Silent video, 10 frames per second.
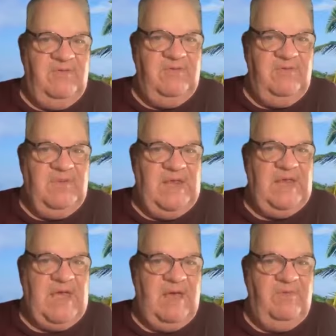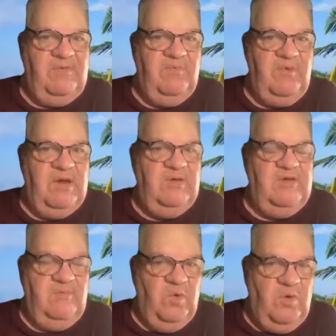to spend hours in prayer
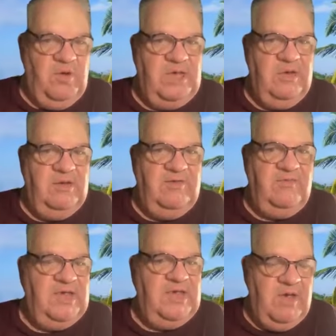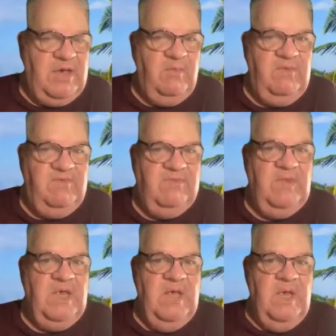each morning, and I used to go out with him.
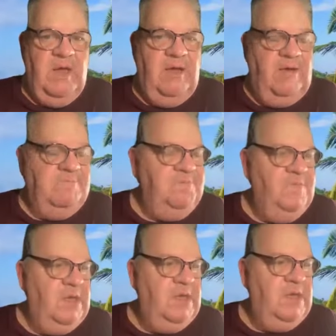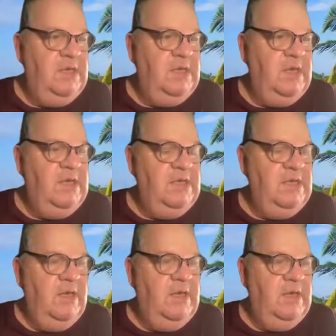He
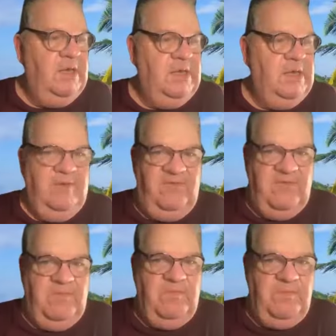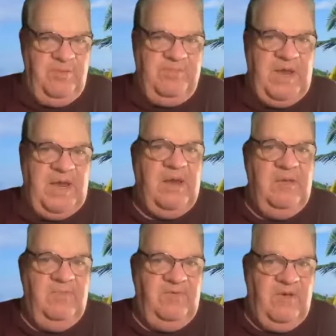used to prepare
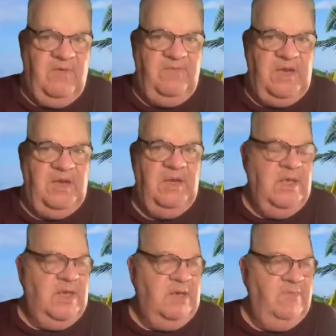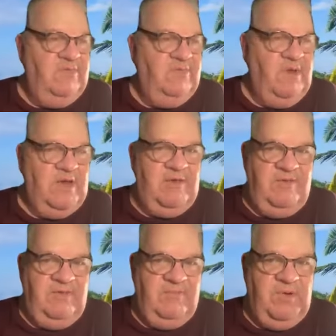himself, and it was like
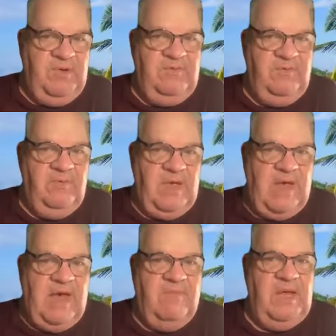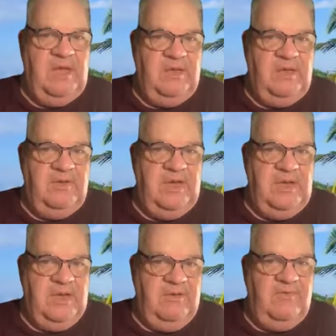his spiritual armour that
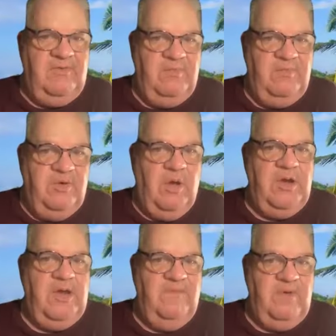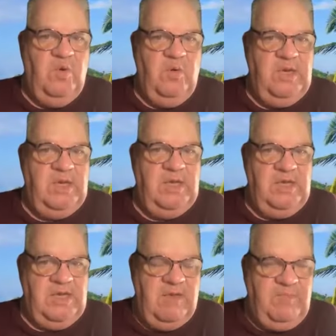he used to put on every morning, and
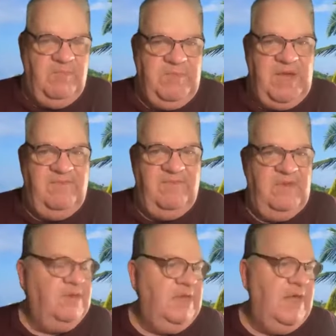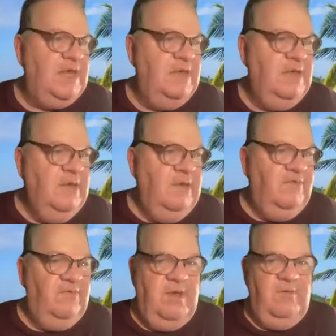he'd get prepared for the day.
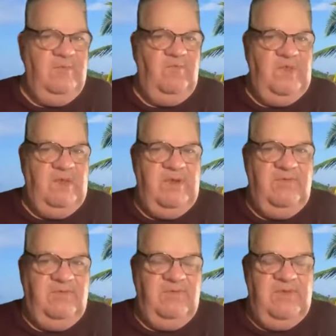So there is